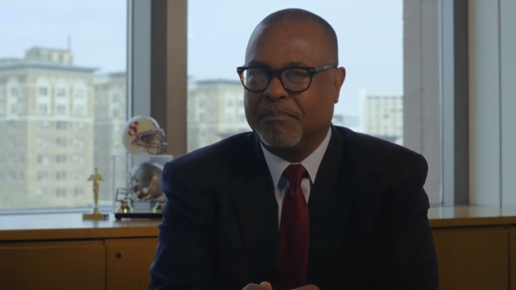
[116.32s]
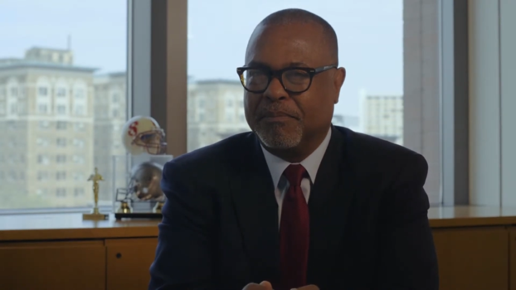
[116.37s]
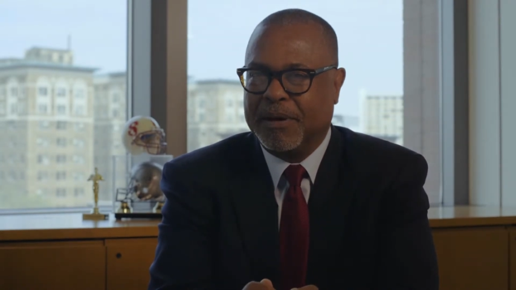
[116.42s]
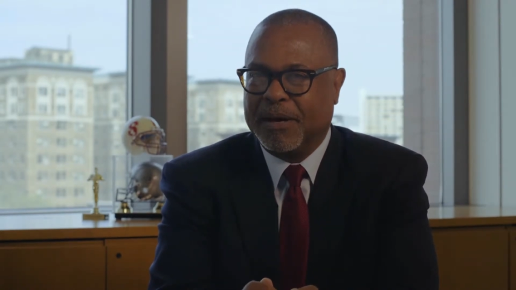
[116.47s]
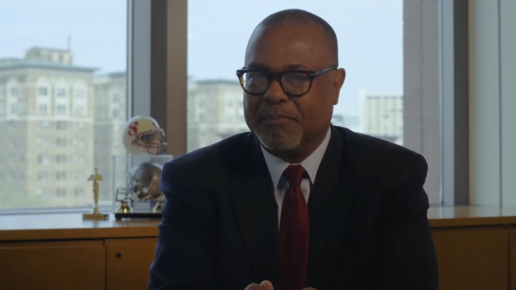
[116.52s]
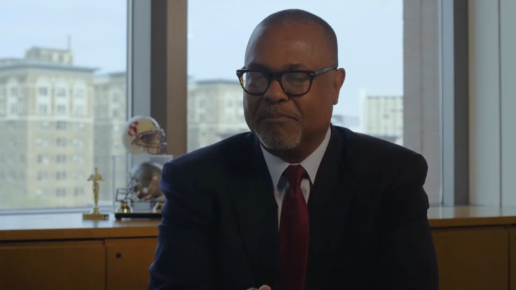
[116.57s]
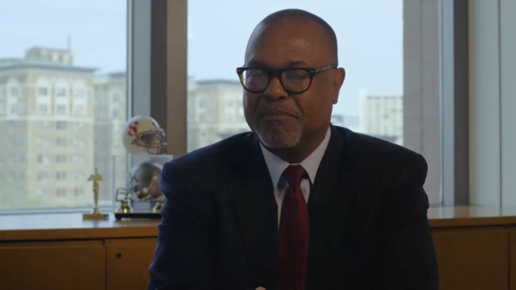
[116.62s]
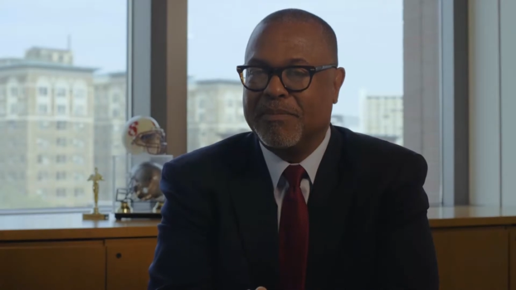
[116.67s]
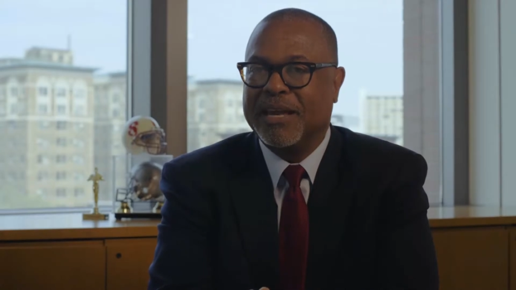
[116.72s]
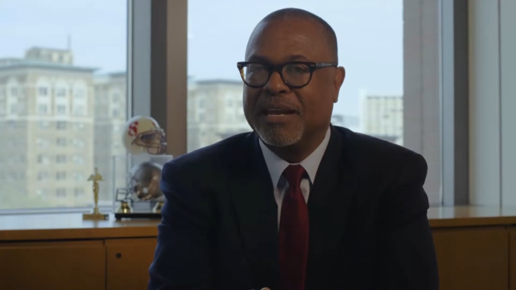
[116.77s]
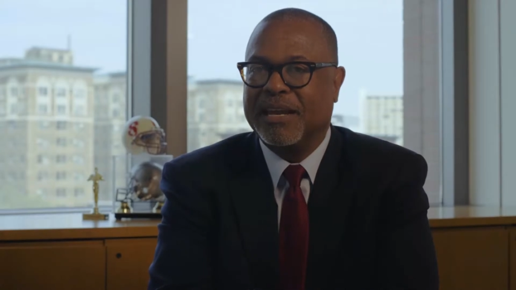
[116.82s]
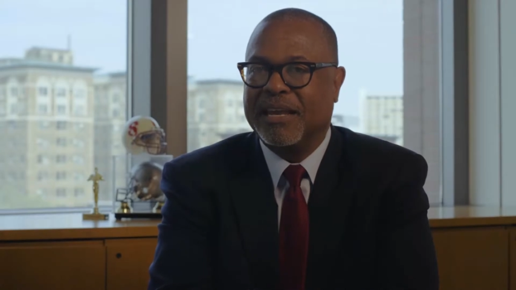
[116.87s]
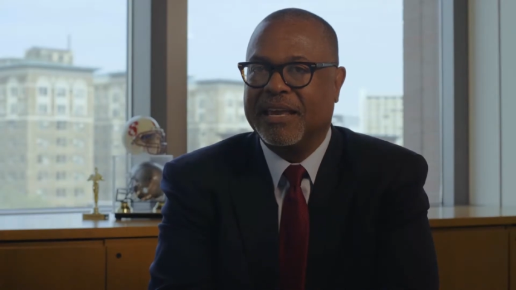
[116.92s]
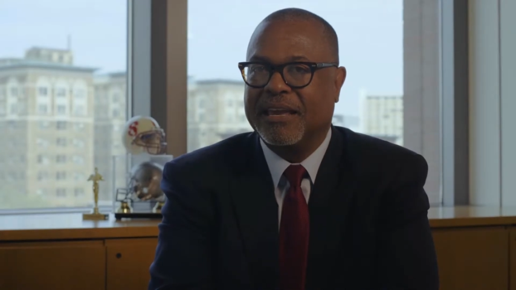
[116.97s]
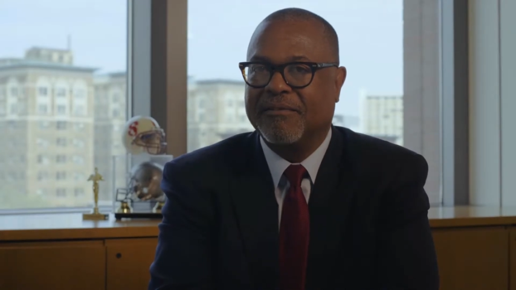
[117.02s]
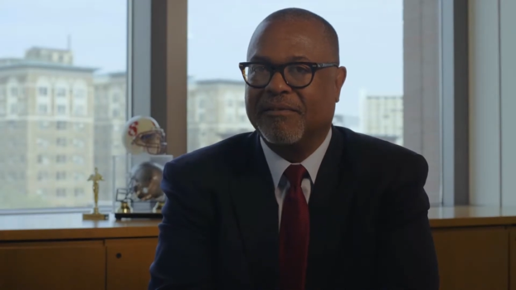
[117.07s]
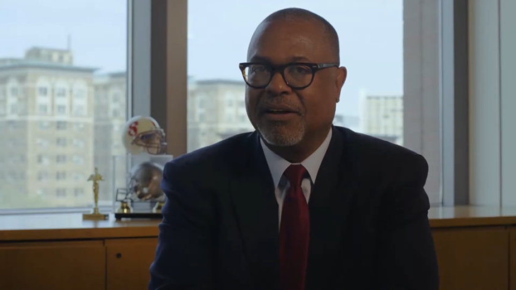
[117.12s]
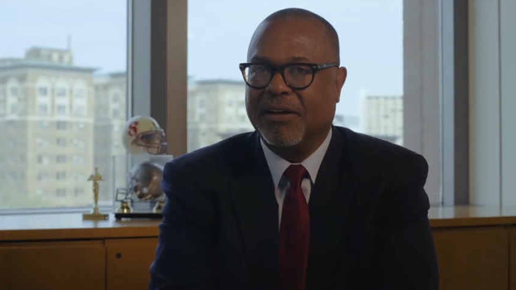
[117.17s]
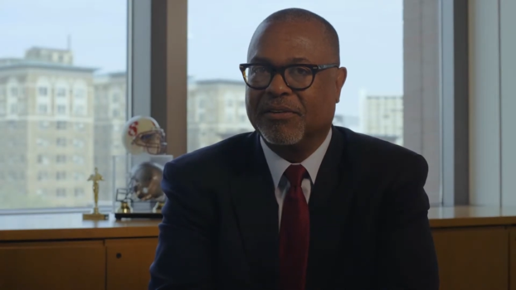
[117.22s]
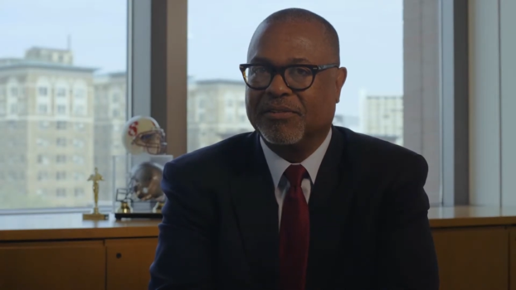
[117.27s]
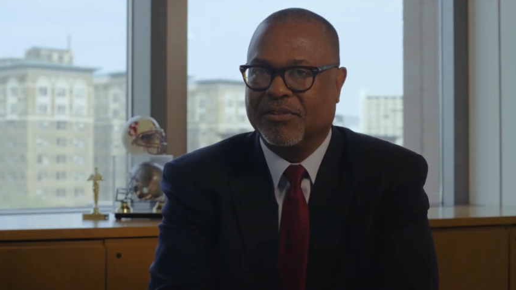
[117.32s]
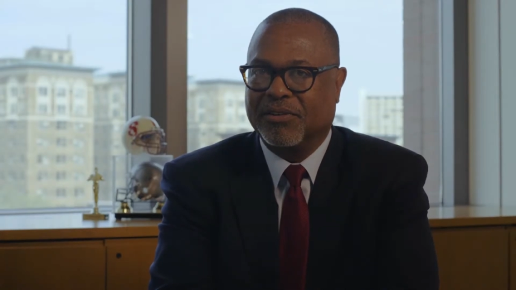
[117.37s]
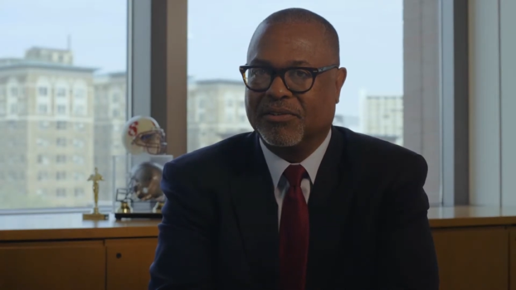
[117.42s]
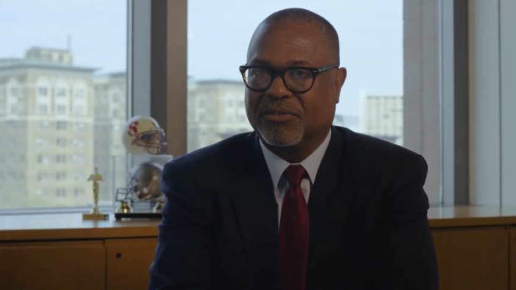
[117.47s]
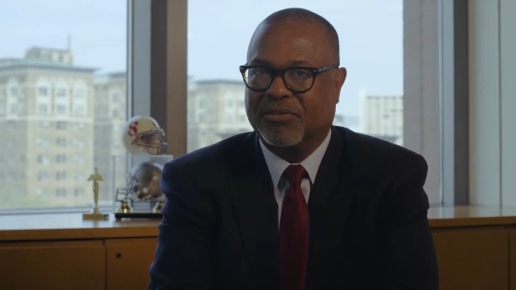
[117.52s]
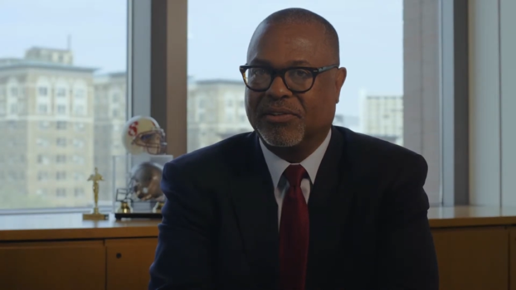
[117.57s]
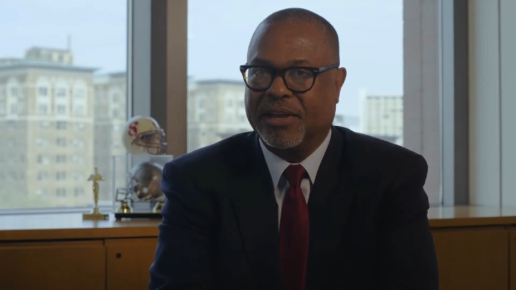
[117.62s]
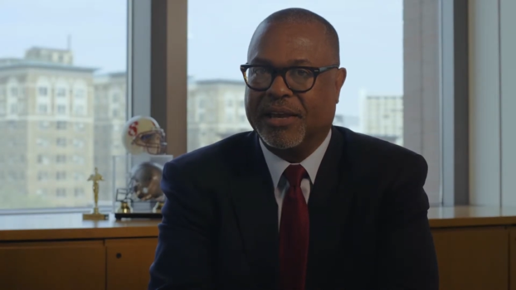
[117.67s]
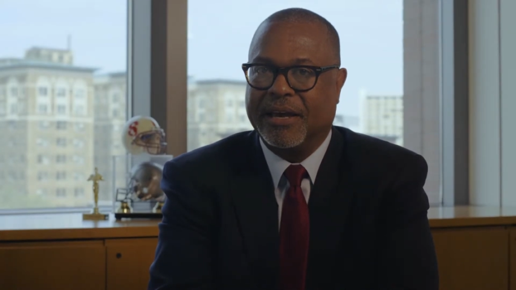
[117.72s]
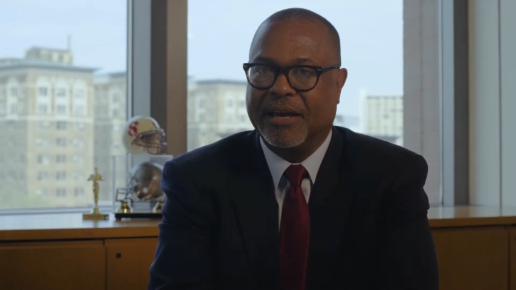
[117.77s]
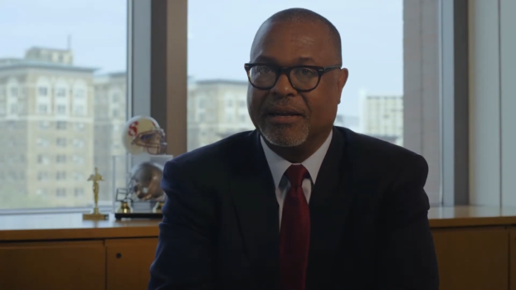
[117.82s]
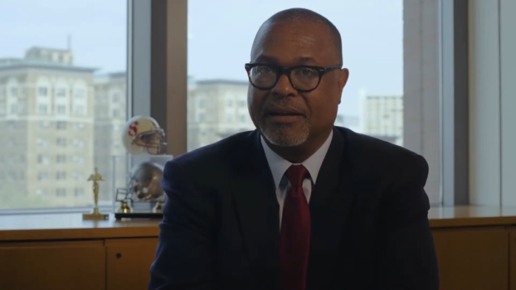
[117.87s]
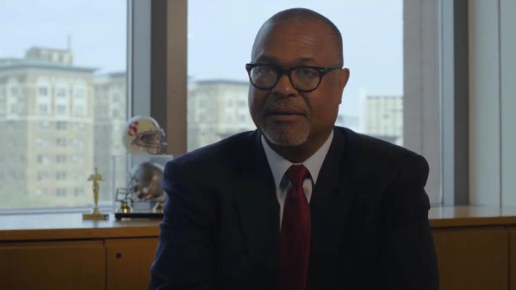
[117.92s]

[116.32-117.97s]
But many have also said,